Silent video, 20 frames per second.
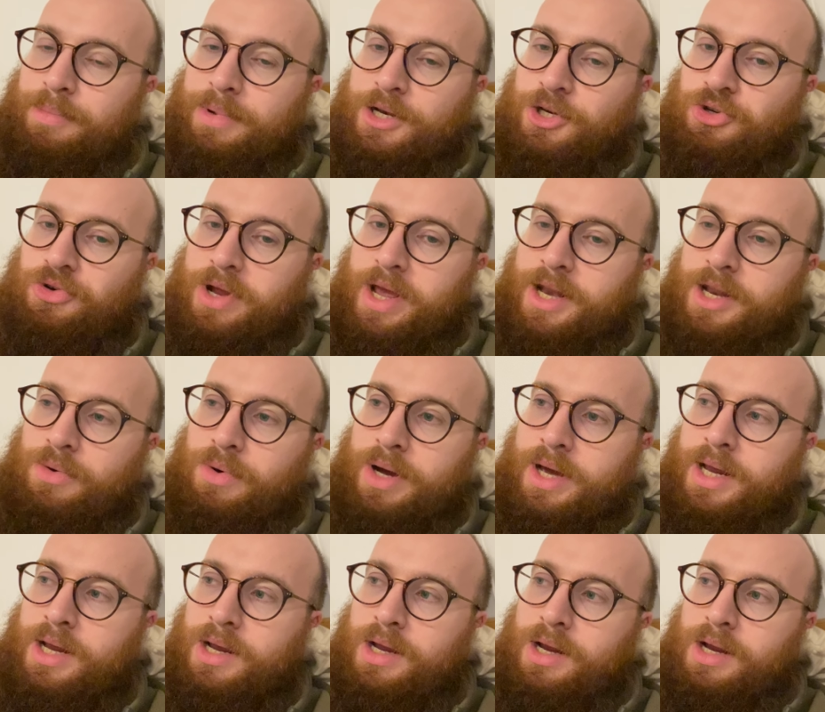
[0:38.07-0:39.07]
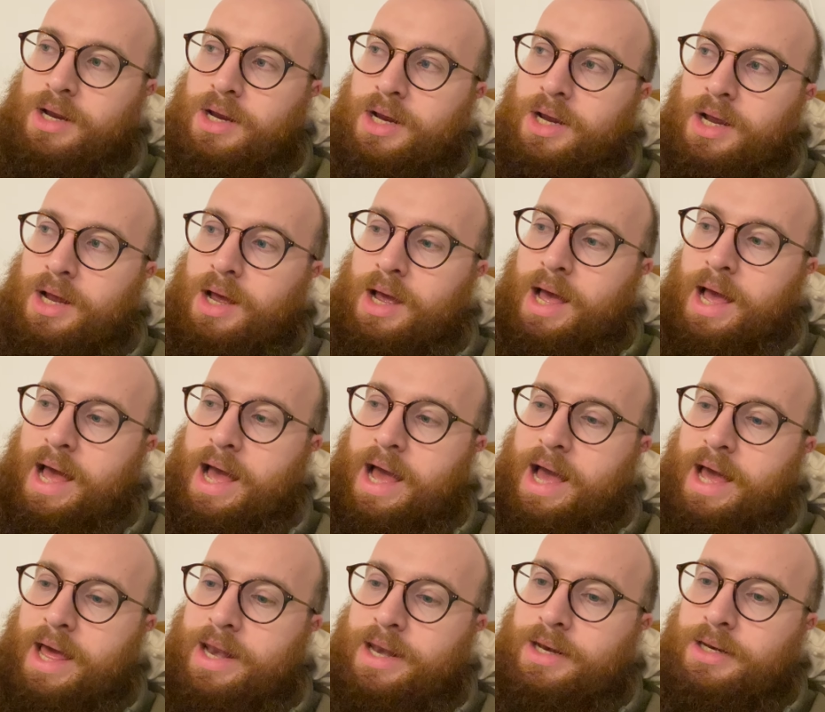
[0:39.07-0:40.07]
injury anyway.
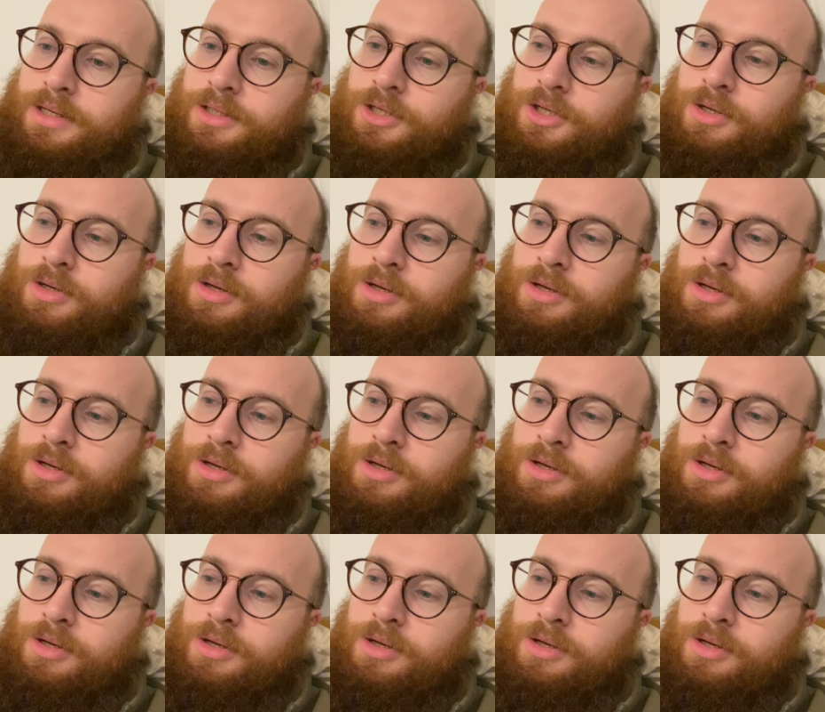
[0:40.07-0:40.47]
And